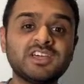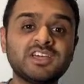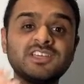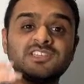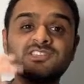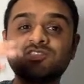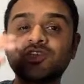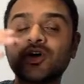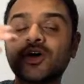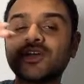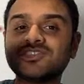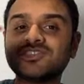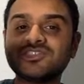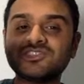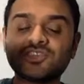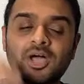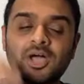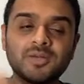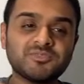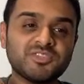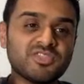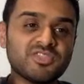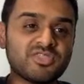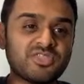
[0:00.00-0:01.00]
certain
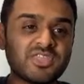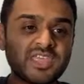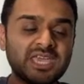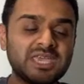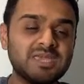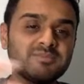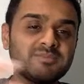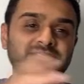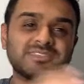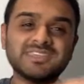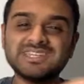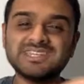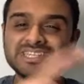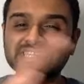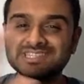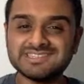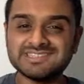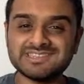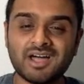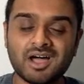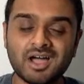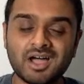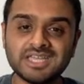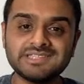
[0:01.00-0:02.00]
types of themes and
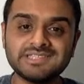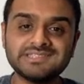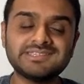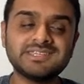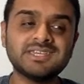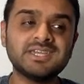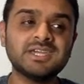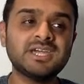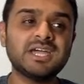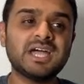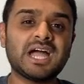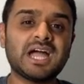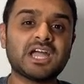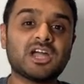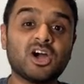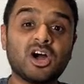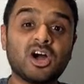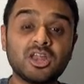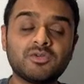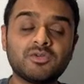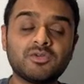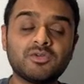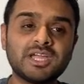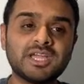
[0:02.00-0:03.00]
designs and
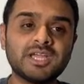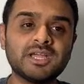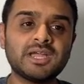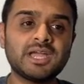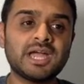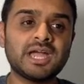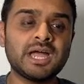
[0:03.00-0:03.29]
coloring,